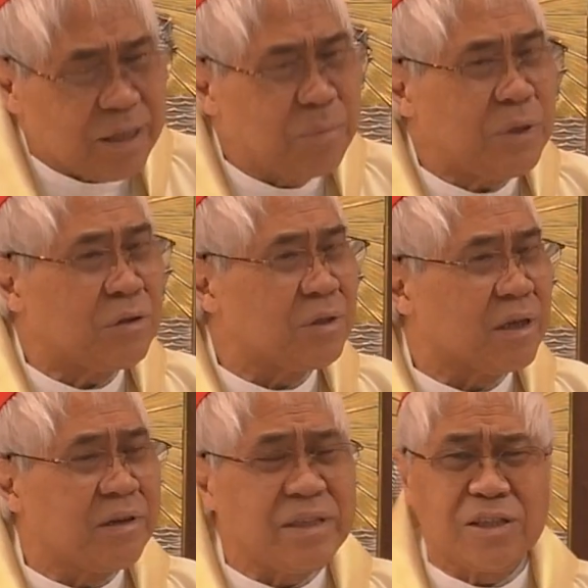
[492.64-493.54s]
him into the
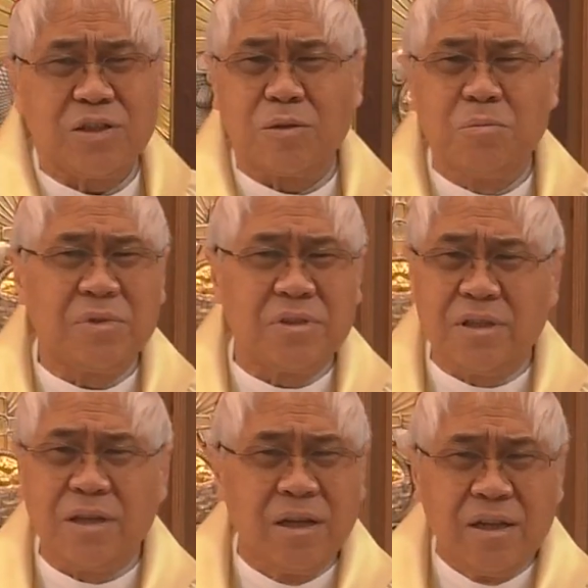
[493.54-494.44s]
Christian
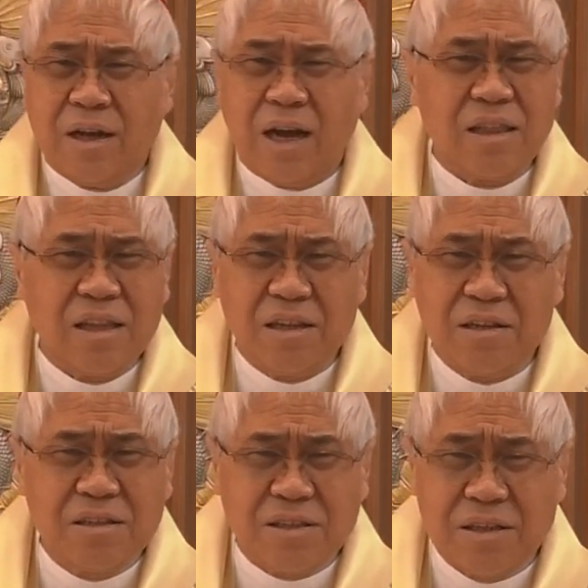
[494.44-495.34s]
community,"
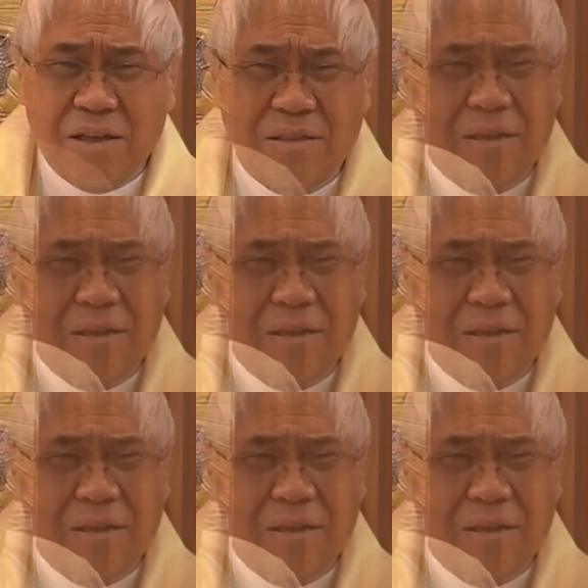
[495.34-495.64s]
Ananias says,